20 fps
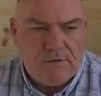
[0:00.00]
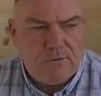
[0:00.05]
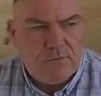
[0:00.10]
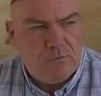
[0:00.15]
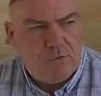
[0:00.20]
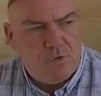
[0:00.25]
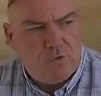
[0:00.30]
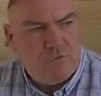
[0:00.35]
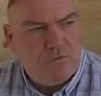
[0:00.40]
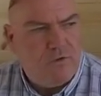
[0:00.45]

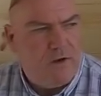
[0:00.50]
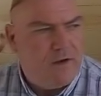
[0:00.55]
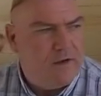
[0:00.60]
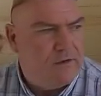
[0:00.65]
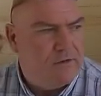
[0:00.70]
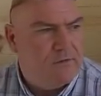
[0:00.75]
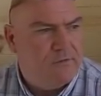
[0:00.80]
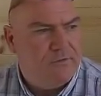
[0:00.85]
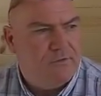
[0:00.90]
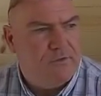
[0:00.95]
walk
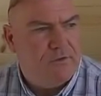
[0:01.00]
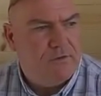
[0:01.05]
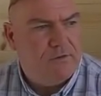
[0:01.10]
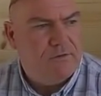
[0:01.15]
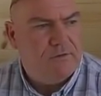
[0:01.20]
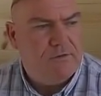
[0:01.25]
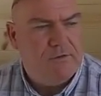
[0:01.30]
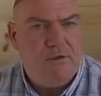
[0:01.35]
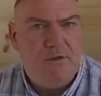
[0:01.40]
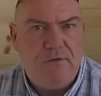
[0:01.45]
round of the
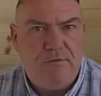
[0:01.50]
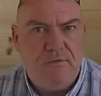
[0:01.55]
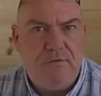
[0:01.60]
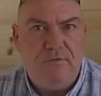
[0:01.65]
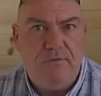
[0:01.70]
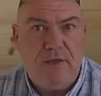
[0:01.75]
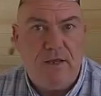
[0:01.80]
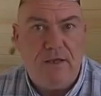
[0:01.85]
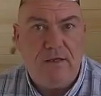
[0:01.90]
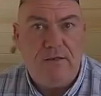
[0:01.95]

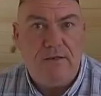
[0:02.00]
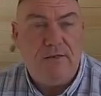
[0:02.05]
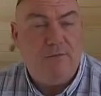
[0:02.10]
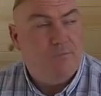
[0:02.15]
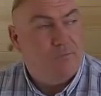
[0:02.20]
van,